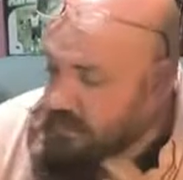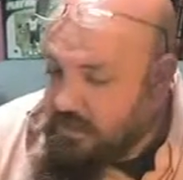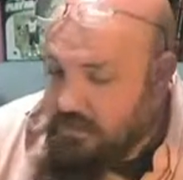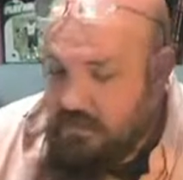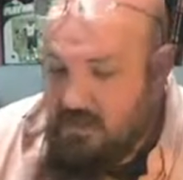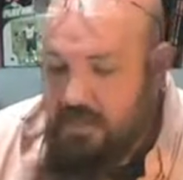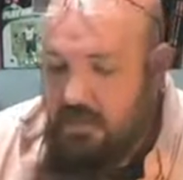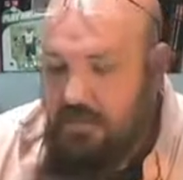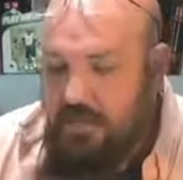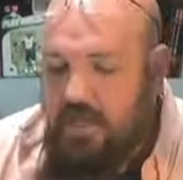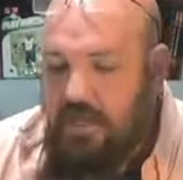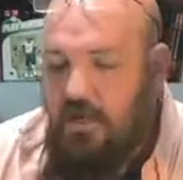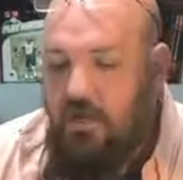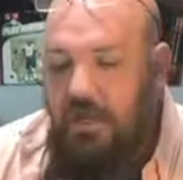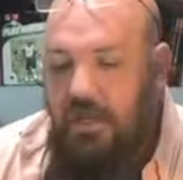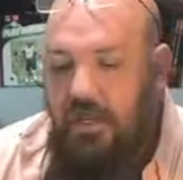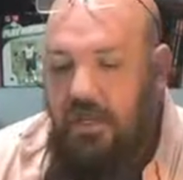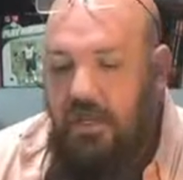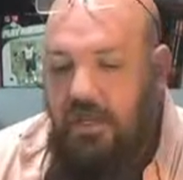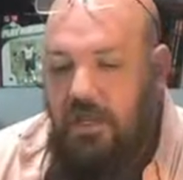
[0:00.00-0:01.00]
So now
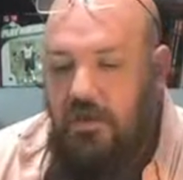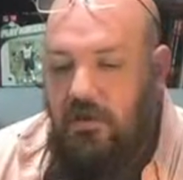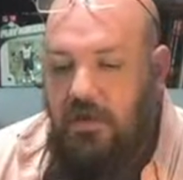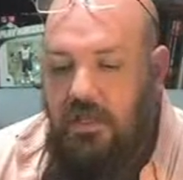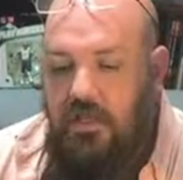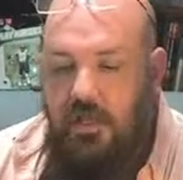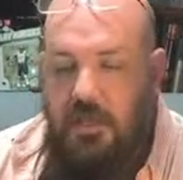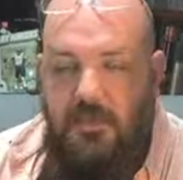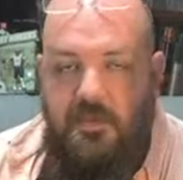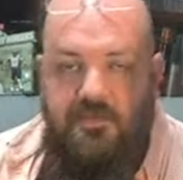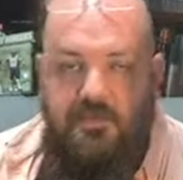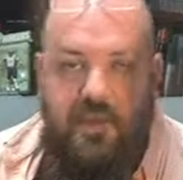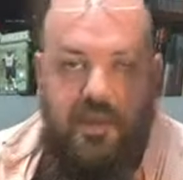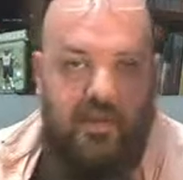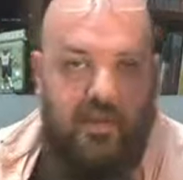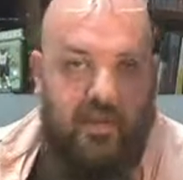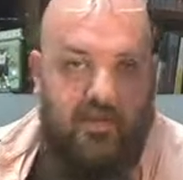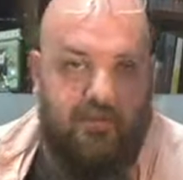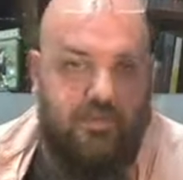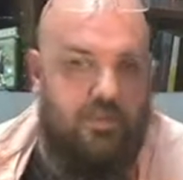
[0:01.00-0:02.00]
Harrod in this
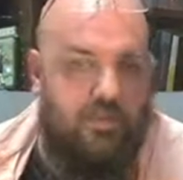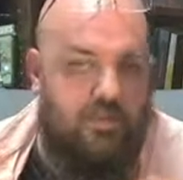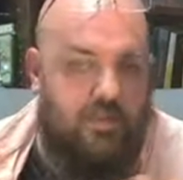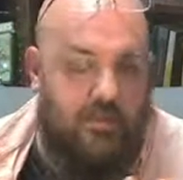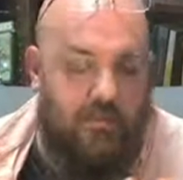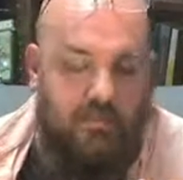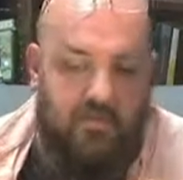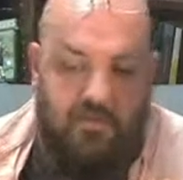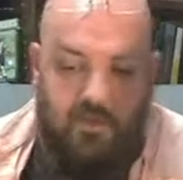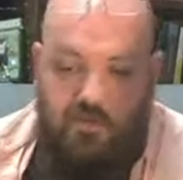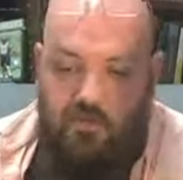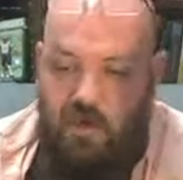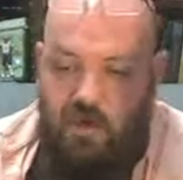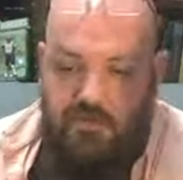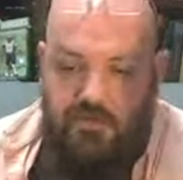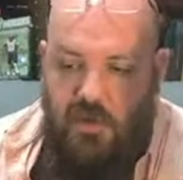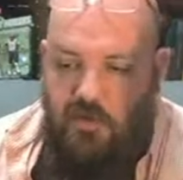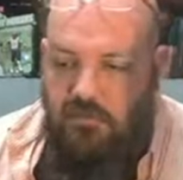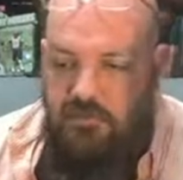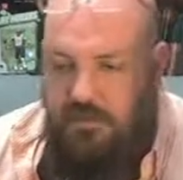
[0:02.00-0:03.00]
area, which was
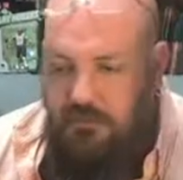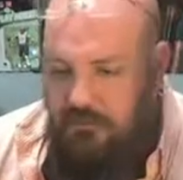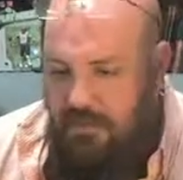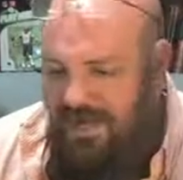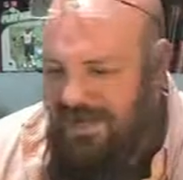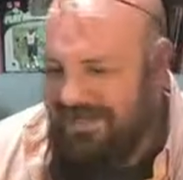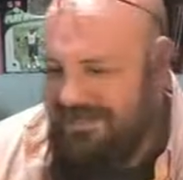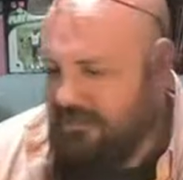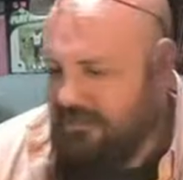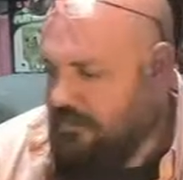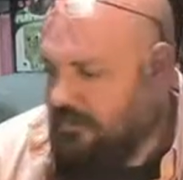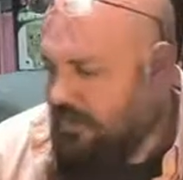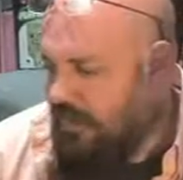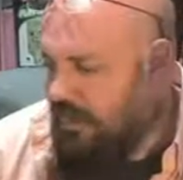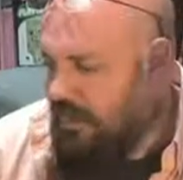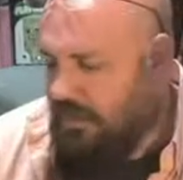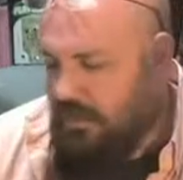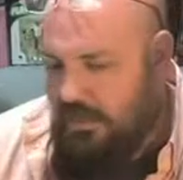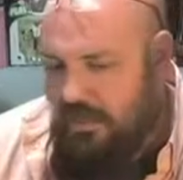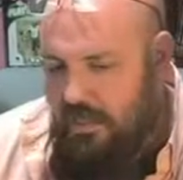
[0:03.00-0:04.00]
Hrothgar was the mightiest king
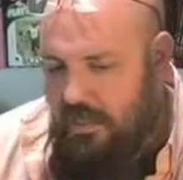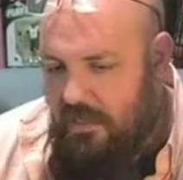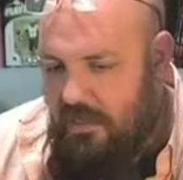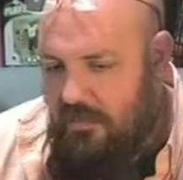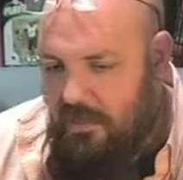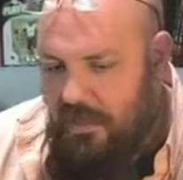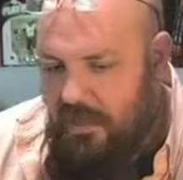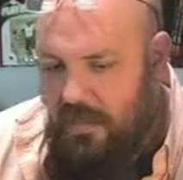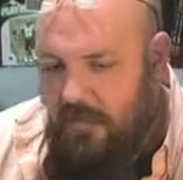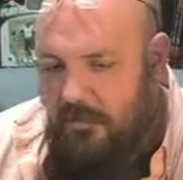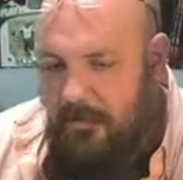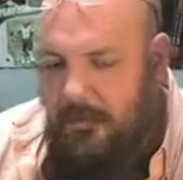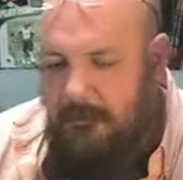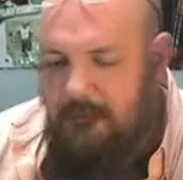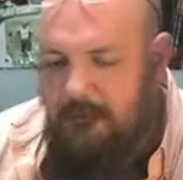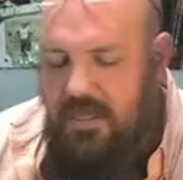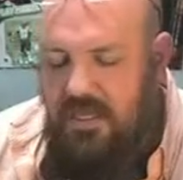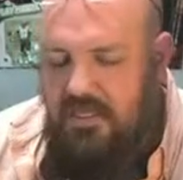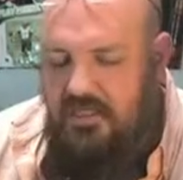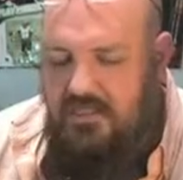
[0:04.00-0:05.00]
in the area,
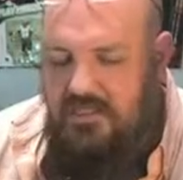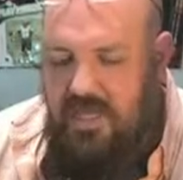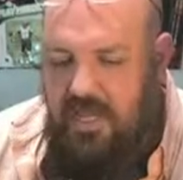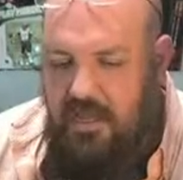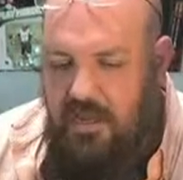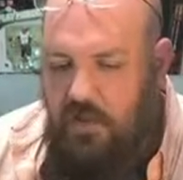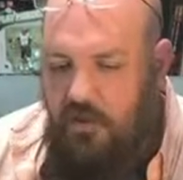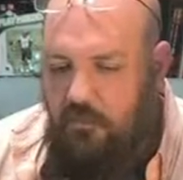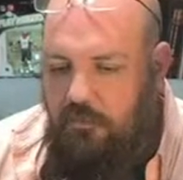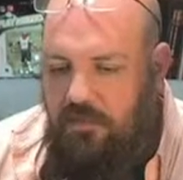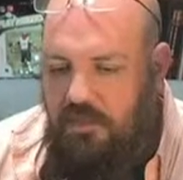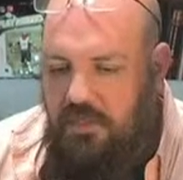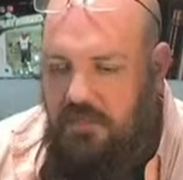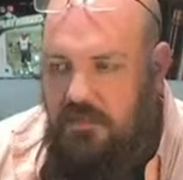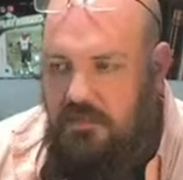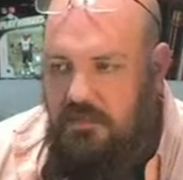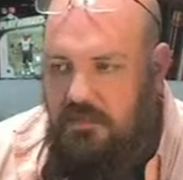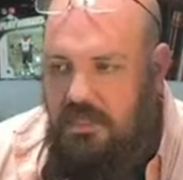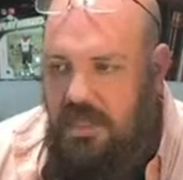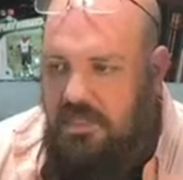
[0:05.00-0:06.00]
is now
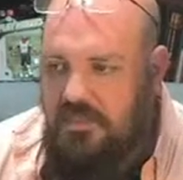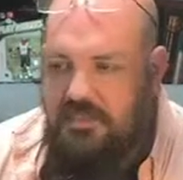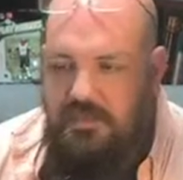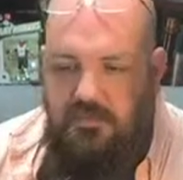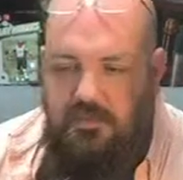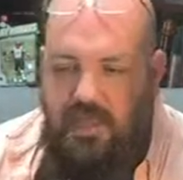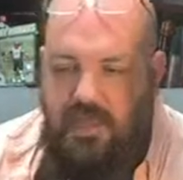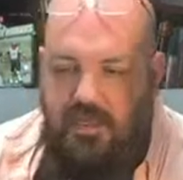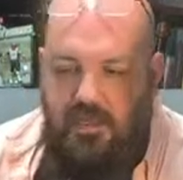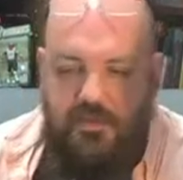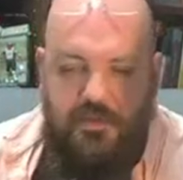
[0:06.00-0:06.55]
been decimated.